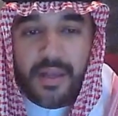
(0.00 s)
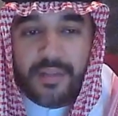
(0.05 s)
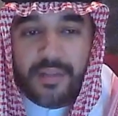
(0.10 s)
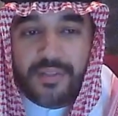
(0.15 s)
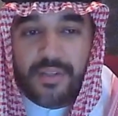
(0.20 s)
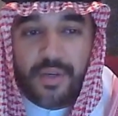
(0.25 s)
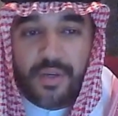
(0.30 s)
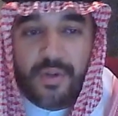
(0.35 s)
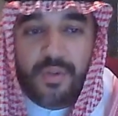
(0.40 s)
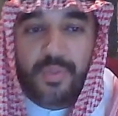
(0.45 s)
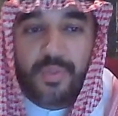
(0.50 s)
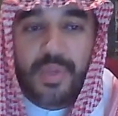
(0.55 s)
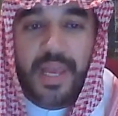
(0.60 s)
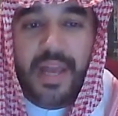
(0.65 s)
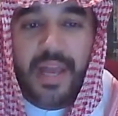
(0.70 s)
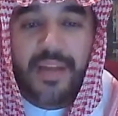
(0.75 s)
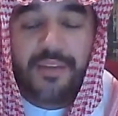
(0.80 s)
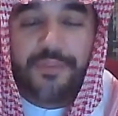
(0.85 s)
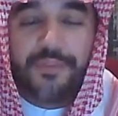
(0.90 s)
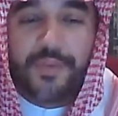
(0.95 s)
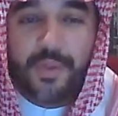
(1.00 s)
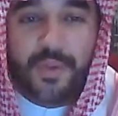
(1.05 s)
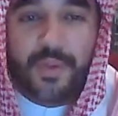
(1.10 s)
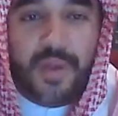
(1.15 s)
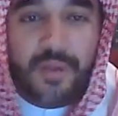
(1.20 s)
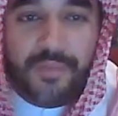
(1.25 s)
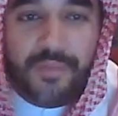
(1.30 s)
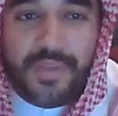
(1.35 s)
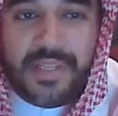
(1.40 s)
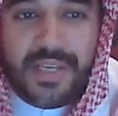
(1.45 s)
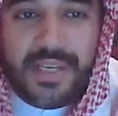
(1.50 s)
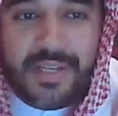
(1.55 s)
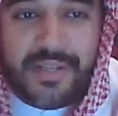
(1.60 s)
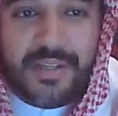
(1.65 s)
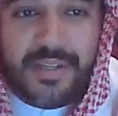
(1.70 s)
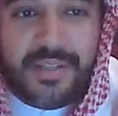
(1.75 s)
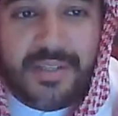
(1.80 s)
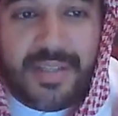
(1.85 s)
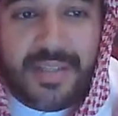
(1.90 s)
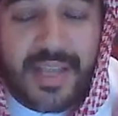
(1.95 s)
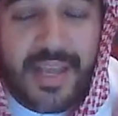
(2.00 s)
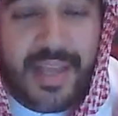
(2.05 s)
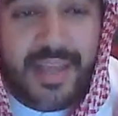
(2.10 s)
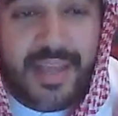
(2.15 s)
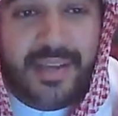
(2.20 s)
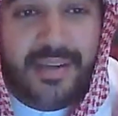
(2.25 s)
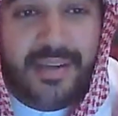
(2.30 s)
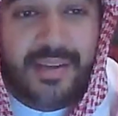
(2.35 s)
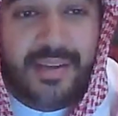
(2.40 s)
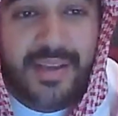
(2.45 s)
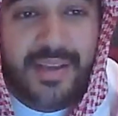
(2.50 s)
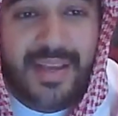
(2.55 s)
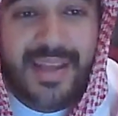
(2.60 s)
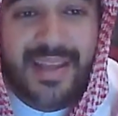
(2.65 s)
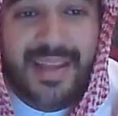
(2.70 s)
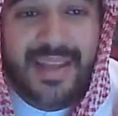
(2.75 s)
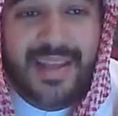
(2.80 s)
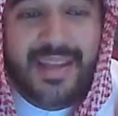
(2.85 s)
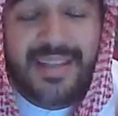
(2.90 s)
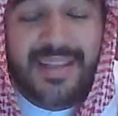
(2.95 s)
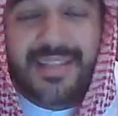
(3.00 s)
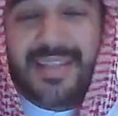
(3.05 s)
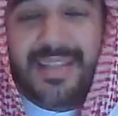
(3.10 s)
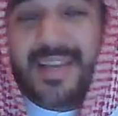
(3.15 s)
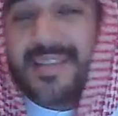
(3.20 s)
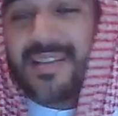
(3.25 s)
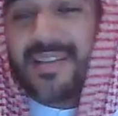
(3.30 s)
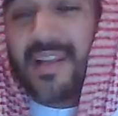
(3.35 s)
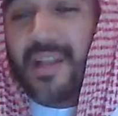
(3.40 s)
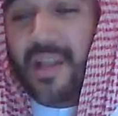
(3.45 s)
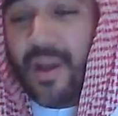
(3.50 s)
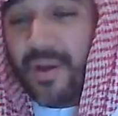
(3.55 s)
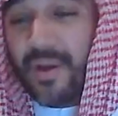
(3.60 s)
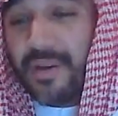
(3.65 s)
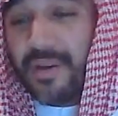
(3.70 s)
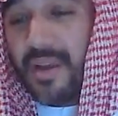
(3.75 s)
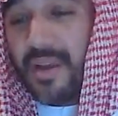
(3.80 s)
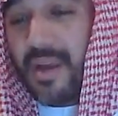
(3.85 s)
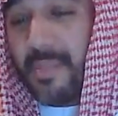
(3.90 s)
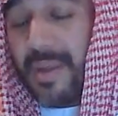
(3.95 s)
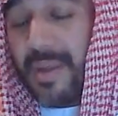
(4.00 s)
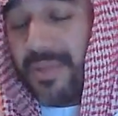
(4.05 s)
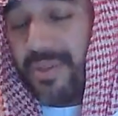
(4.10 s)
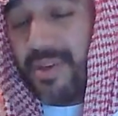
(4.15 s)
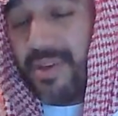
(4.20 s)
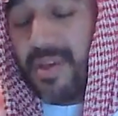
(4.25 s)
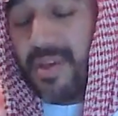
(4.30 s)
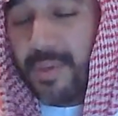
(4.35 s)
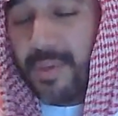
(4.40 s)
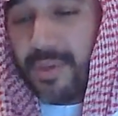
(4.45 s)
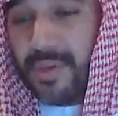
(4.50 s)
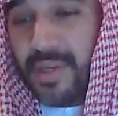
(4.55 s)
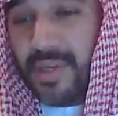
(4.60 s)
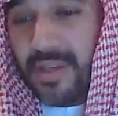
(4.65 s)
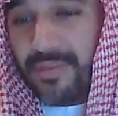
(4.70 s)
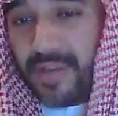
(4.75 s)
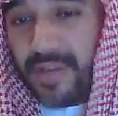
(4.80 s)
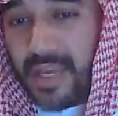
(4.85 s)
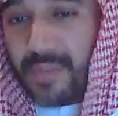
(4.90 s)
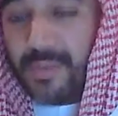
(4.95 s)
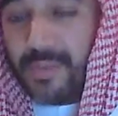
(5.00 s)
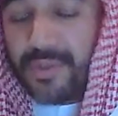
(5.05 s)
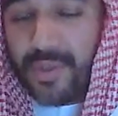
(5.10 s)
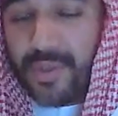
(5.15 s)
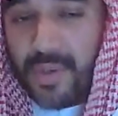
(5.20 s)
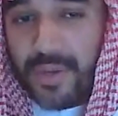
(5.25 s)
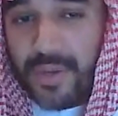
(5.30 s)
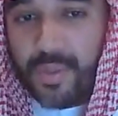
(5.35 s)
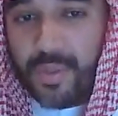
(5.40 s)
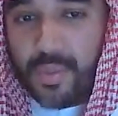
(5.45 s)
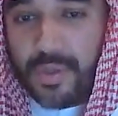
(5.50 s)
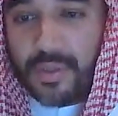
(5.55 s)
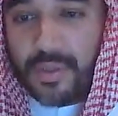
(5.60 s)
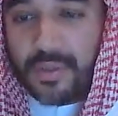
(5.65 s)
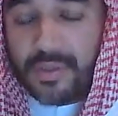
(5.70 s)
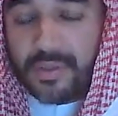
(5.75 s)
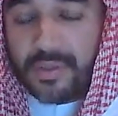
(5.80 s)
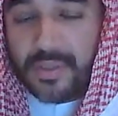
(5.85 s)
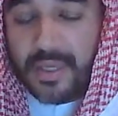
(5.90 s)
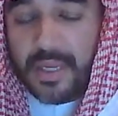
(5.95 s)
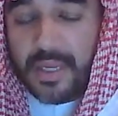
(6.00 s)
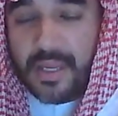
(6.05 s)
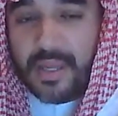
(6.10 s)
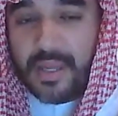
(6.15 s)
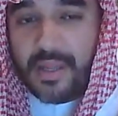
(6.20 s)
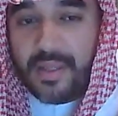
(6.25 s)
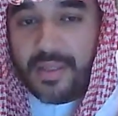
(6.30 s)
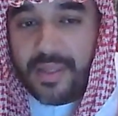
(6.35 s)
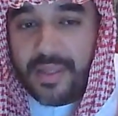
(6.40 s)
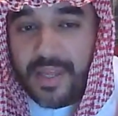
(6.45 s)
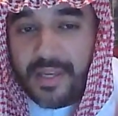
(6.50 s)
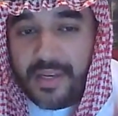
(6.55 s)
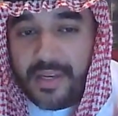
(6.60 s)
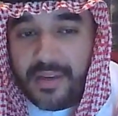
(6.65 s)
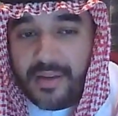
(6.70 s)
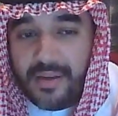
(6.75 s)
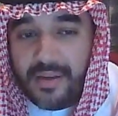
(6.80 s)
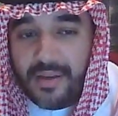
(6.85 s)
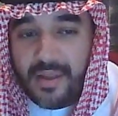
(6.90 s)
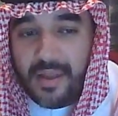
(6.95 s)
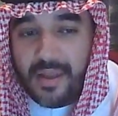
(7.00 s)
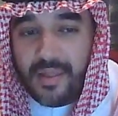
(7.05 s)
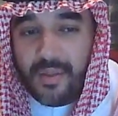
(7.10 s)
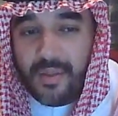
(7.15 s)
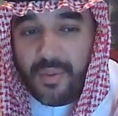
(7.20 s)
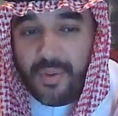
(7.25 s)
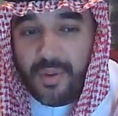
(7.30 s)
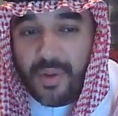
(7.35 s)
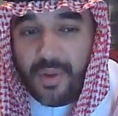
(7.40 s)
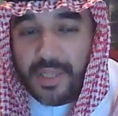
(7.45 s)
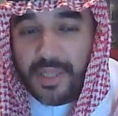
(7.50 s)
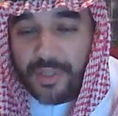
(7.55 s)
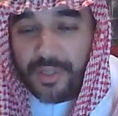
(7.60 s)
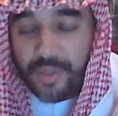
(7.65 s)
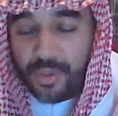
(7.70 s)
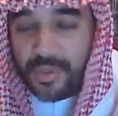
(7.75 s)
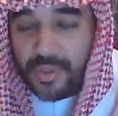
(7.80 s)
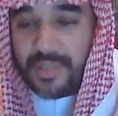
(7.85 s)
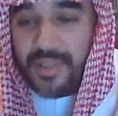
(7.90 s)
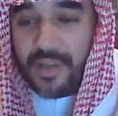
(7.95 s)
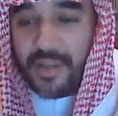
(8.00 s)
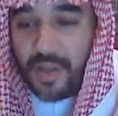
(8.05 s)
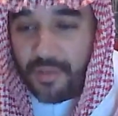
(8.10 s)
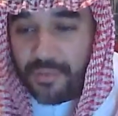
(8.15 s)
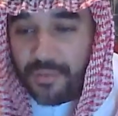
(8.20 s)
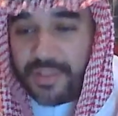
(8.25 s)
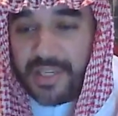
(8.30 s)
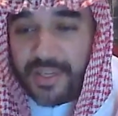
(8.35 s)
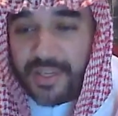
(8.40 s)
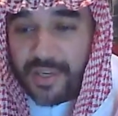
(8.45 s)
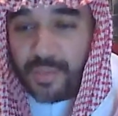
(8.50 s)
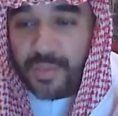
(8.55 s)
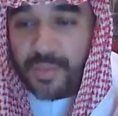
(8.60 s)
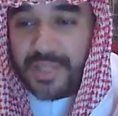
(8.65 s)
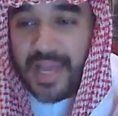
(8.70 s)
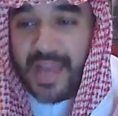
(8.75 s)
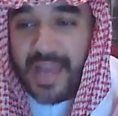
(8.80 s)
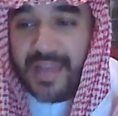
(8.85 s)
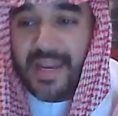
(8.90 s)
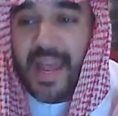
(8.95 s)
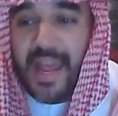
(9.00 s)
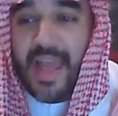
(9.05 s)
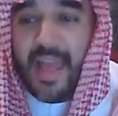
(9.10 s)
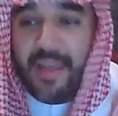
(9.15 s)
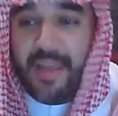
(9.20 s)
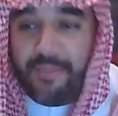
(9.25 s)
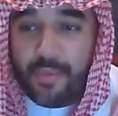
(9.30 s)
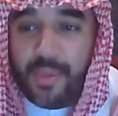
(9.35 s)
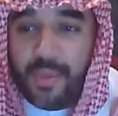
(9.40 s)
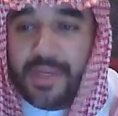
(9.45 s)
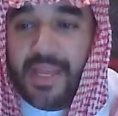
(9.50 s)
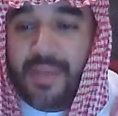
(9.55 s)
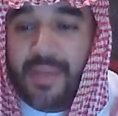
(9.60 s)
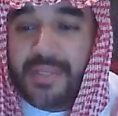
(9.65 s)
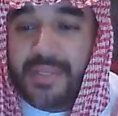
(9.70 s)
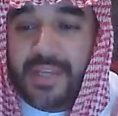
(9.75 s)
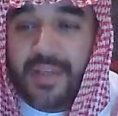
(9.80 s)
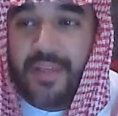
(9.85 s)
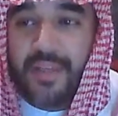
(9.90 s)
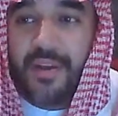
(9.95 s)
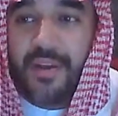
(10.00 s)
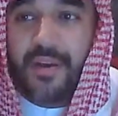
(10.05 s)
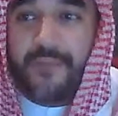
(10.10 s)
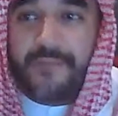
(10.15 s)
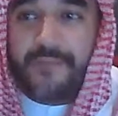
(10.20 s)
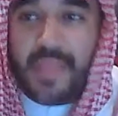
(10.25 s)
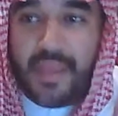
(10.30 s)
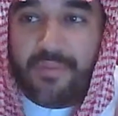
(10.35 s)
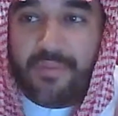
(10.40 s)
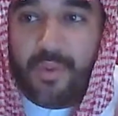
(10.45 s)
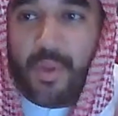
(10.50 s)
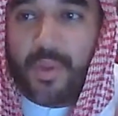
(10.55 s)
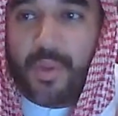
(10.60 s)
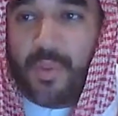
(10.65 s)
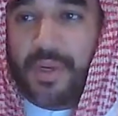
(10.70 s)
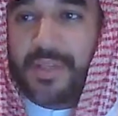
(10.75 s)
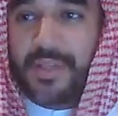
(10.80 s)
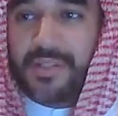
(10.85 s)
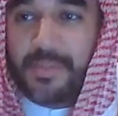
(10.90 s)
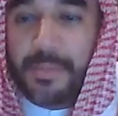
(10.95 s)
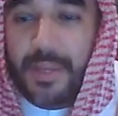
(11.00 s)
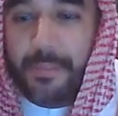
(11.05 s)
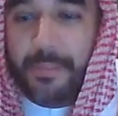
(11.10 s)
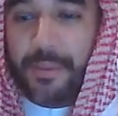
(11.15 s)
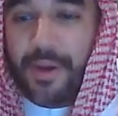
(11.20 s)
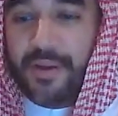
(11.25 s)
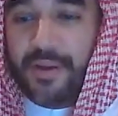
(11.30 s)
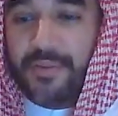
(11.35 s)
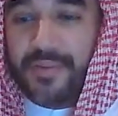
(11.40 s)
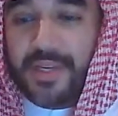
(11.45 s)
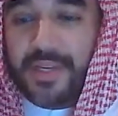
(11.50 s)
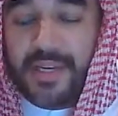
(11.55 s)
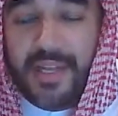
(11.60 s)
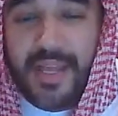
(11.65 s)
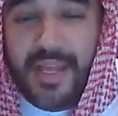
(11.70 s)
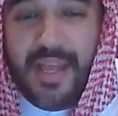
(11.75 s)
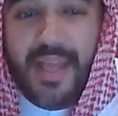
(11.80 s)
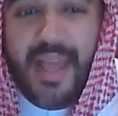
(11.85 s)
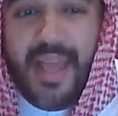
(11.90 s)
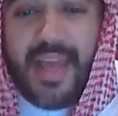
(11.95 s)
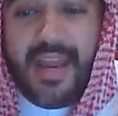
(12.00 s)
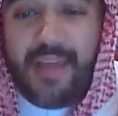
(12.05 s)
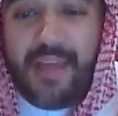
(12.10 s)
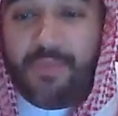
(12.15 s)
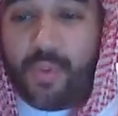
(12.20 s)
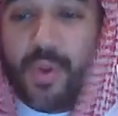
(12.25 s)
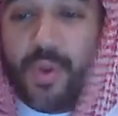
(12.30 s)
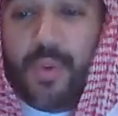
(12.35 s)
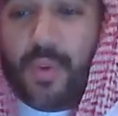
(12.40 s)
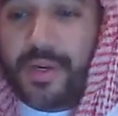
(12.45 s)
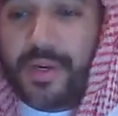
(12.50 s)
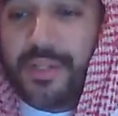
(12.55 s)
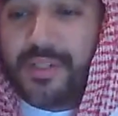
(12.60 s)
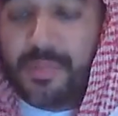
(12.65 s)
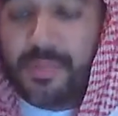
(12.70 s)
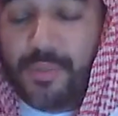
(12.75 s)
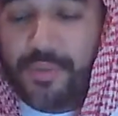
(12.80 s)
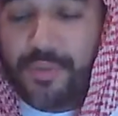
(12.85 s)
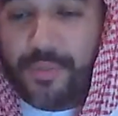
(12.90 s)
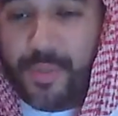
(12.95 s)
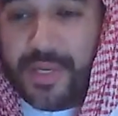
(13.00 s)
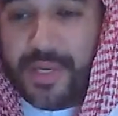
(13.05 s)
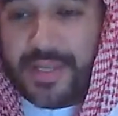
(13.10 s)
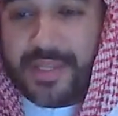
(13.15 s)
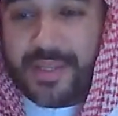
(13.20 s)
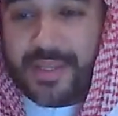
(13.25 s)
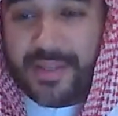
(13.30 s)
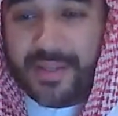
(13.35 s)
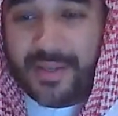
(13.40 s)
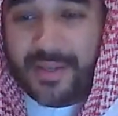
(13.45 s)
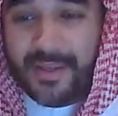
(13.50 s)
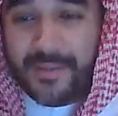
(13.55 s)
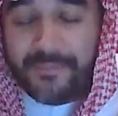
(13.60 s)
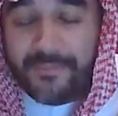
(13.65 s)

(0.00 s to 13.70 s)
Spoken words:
So we had a few conversations, and it says a lot about the community of gamers around the world that as soon as the conversation was had, everyone came together, everyone wanted to be a part of it, and everyone wanted to move quickly.